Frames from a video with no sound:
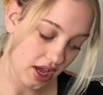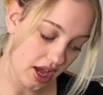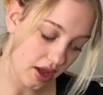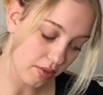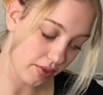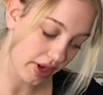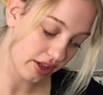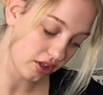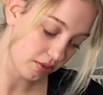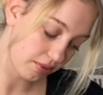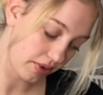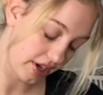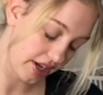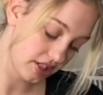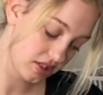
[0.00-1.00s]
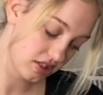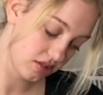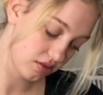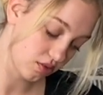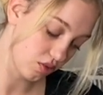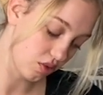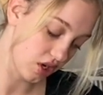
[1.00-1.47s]
And regular
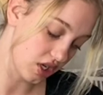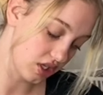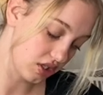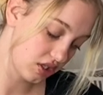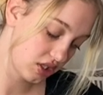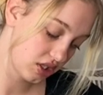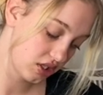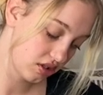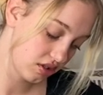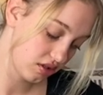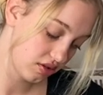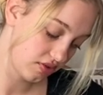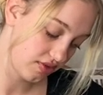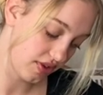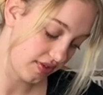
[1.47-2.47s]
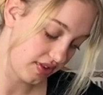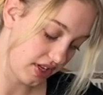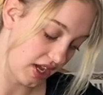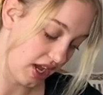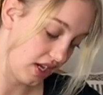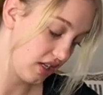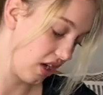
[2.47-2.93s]
price was
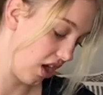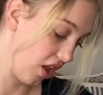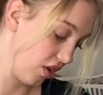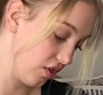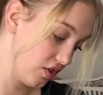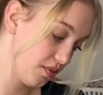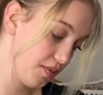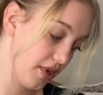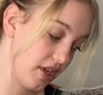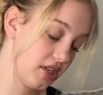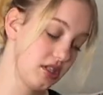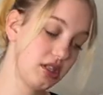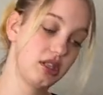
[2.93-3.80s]
$58, but